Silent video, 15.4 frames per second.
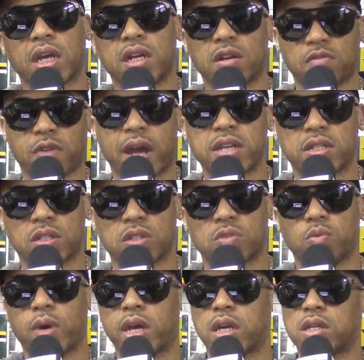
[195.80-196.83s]
in a
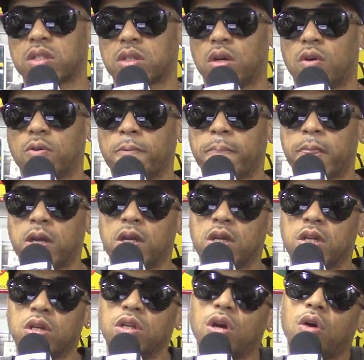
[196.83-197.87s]
righteous way. So,
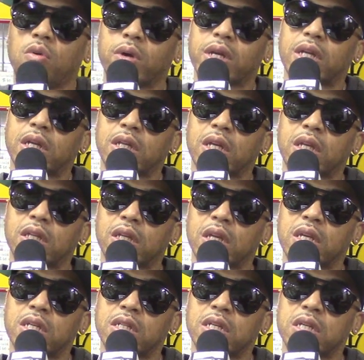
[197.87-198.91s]
you know, it,
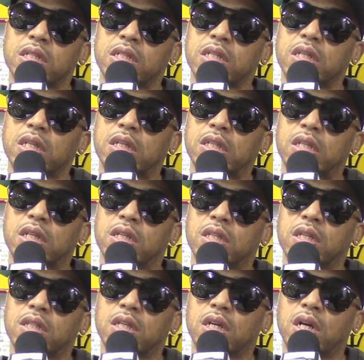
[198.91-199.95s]
it's just the,
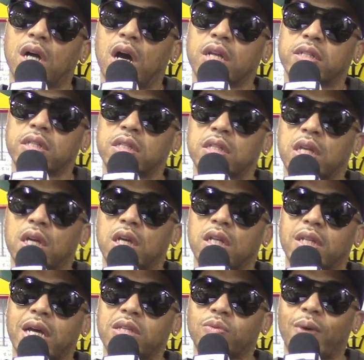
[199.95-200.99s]
the, the, conscious
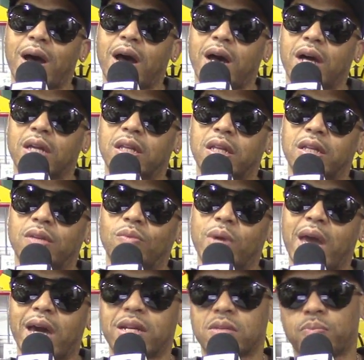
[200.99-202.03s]
thing. That's why
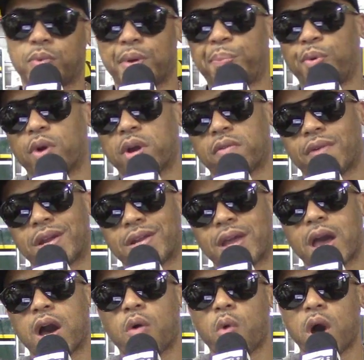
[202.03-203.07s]
we at a, a point right
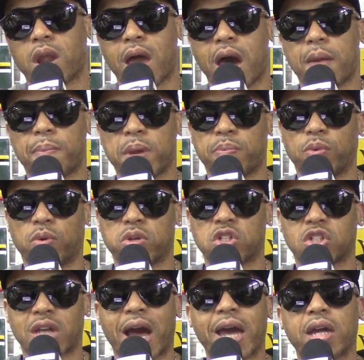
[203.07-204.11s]
now where a lot of people are
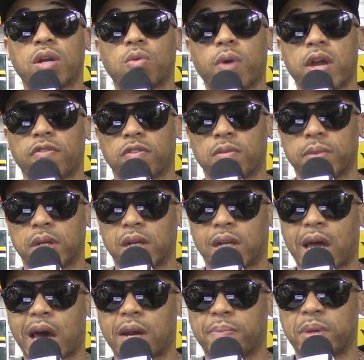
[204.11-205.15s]
shying away from it. A
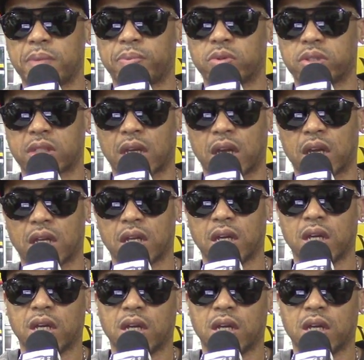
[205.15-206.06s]
lot of people saying,